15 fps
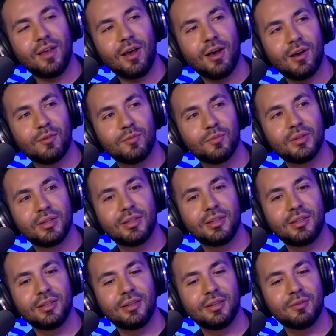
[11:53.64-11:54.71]
how
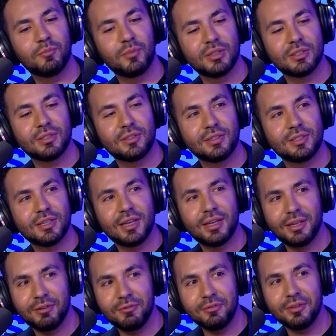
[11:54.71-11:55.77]
many masters I
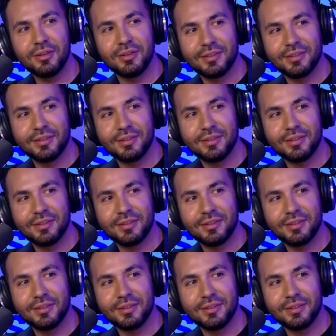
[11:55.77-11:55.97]
have?